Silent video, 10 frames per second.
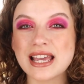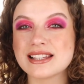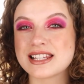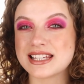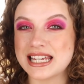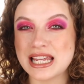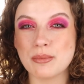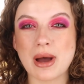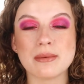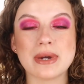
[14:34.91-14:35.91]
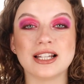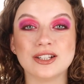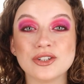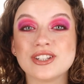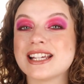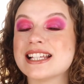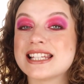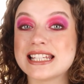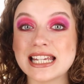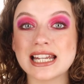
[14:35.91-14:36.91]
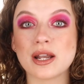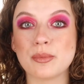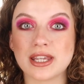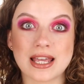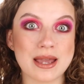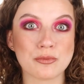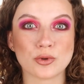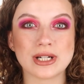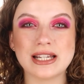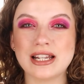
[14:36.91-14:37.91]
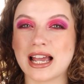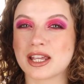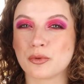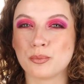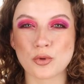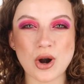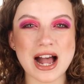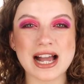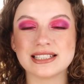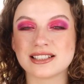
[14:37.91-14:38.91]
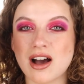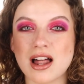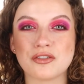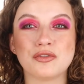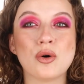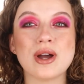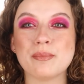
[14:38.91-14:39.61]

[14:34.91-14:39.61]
can see by my look you can see that it became really like bright, colorful,